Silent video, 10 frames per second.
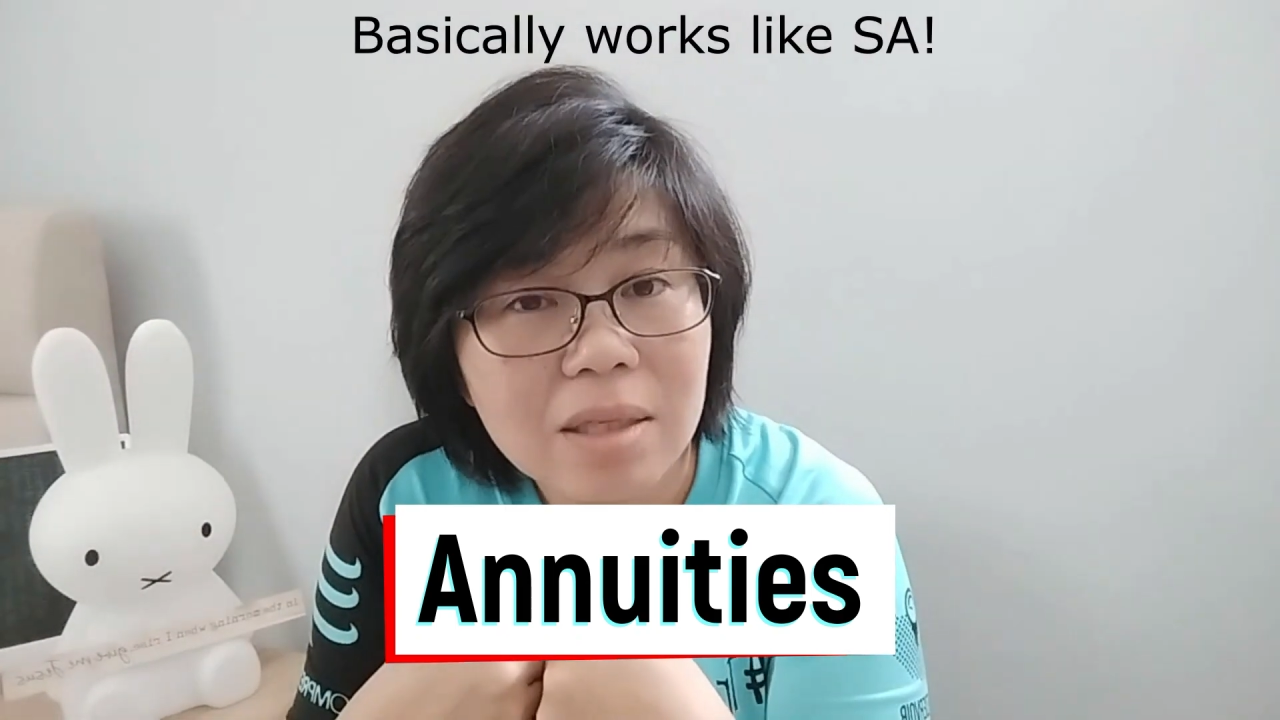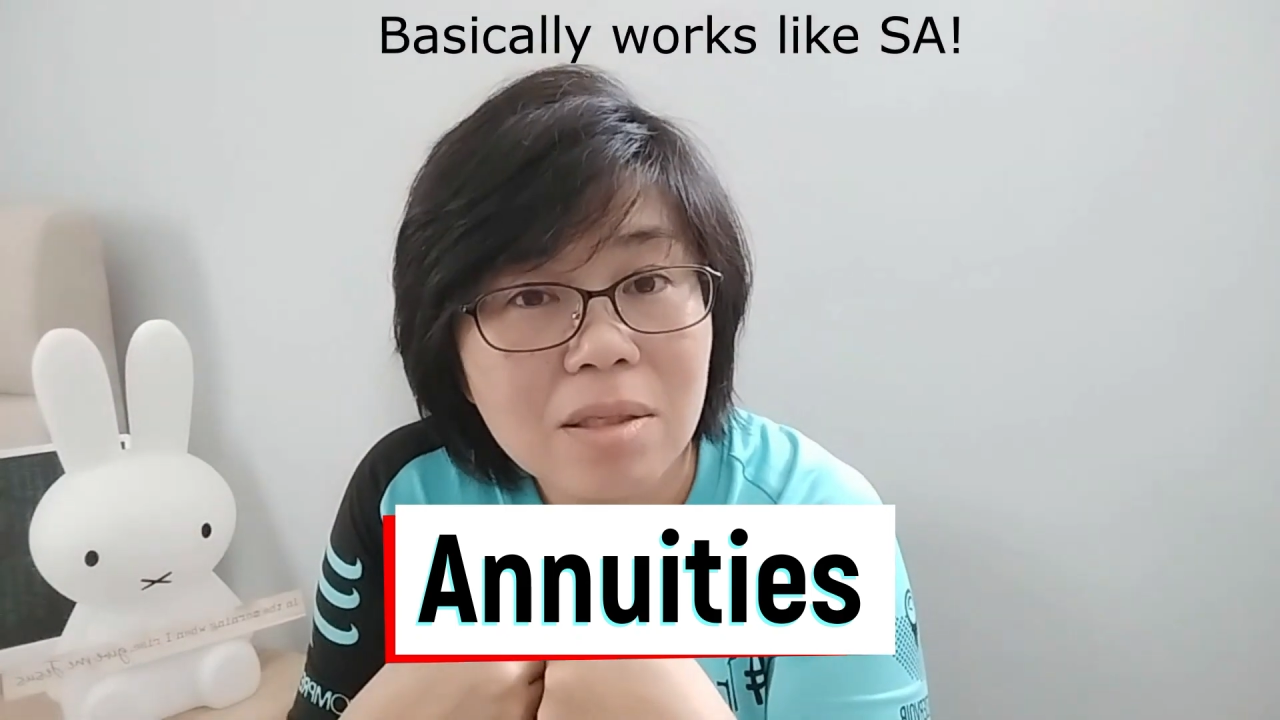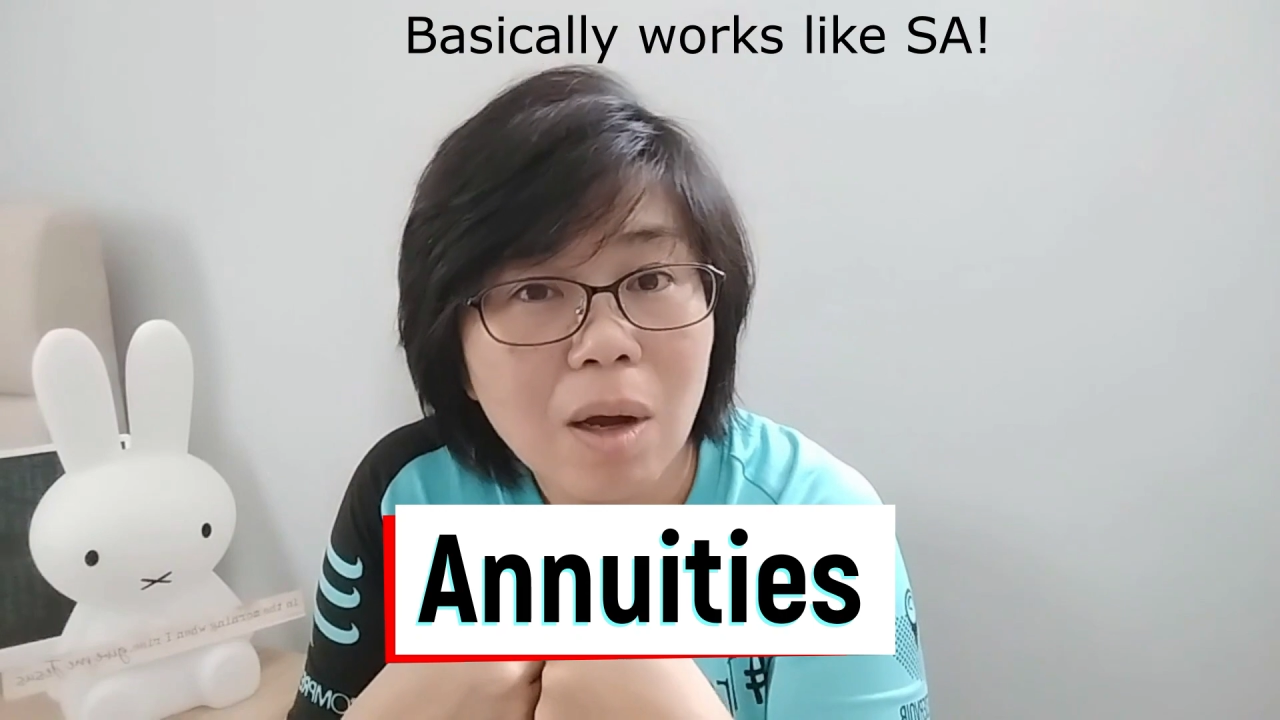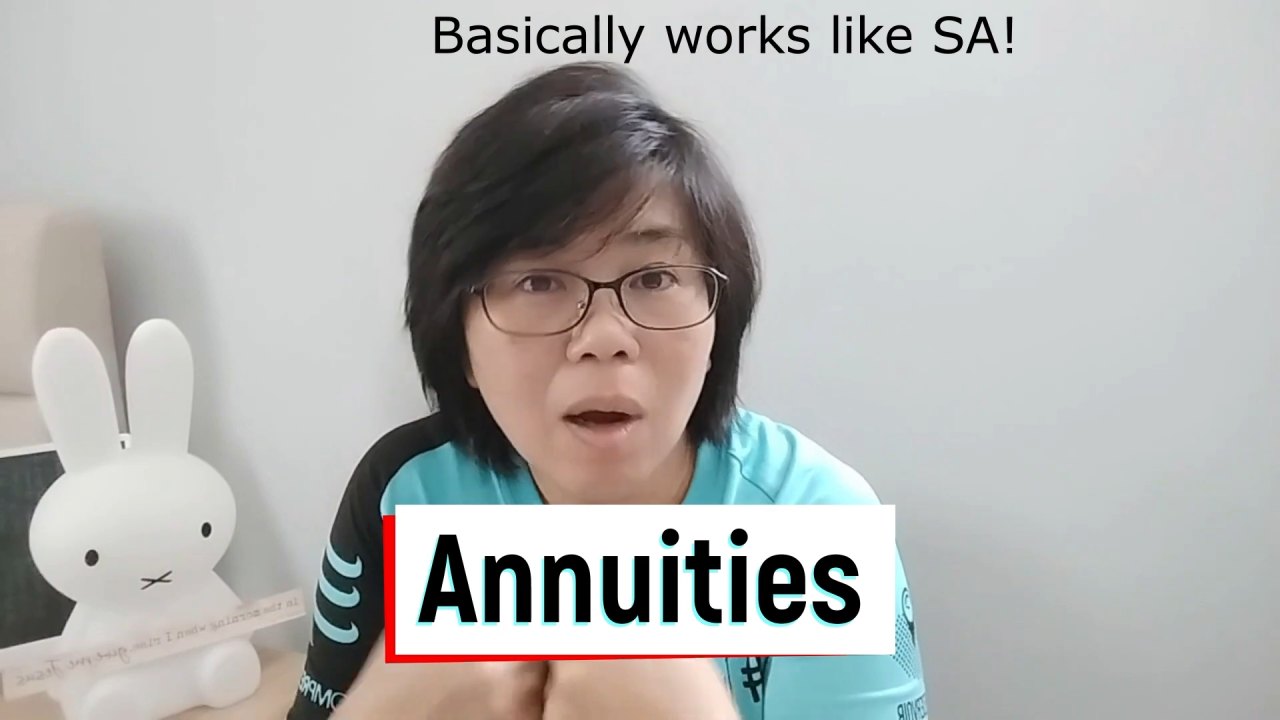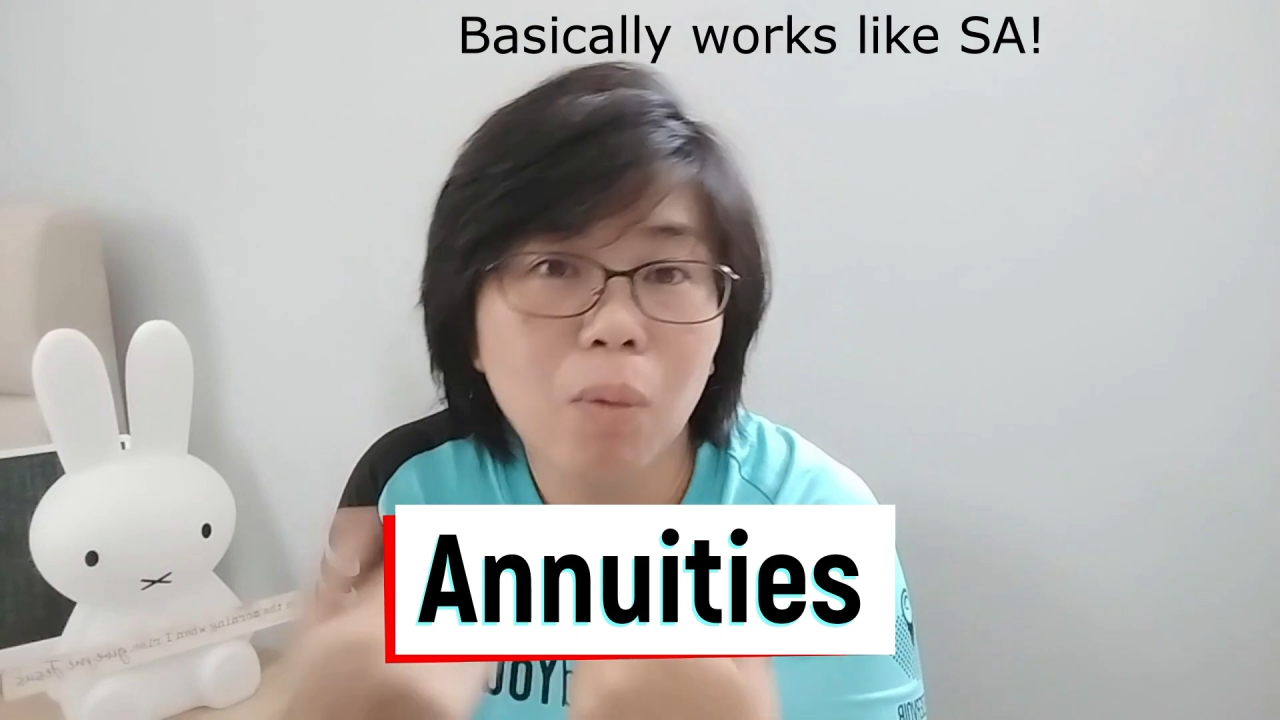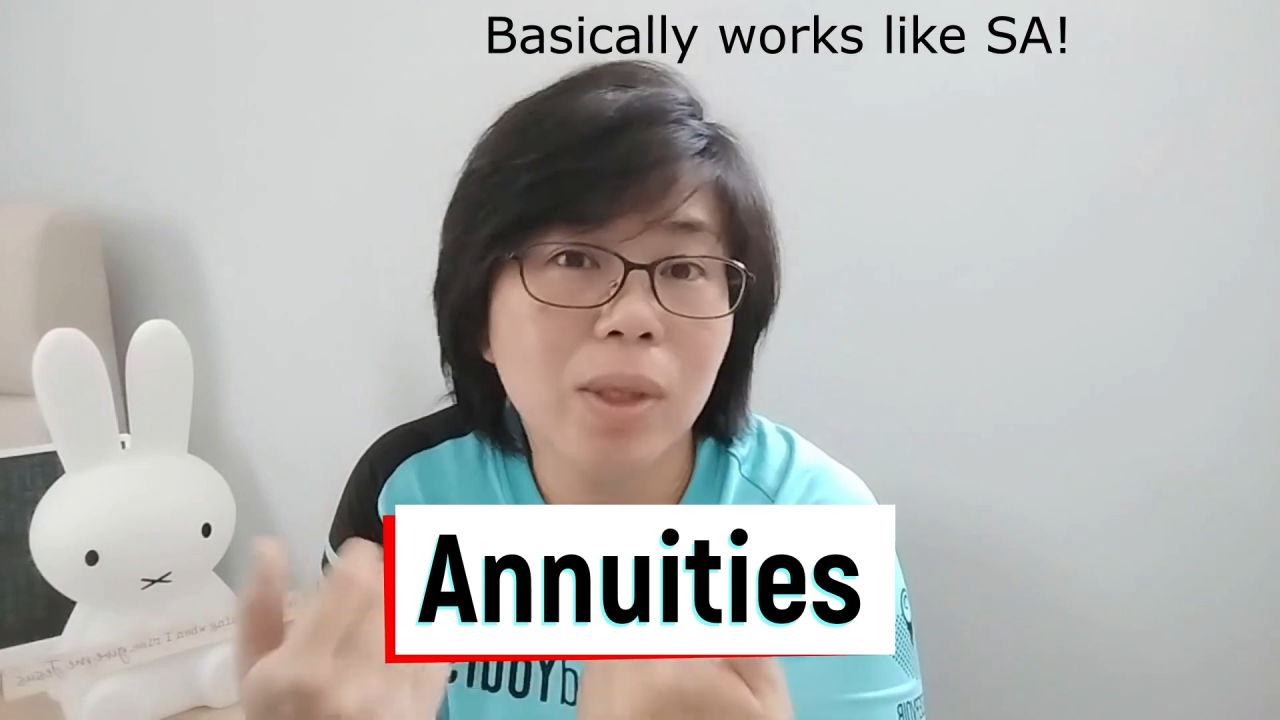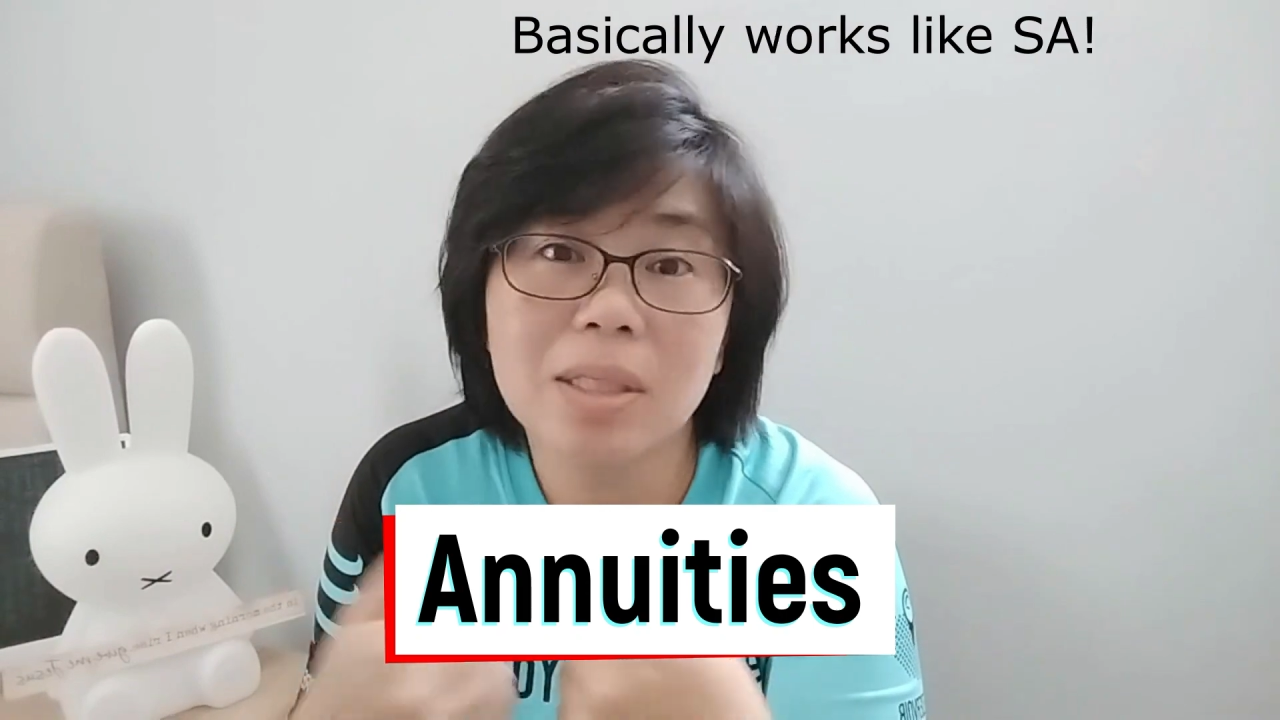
is what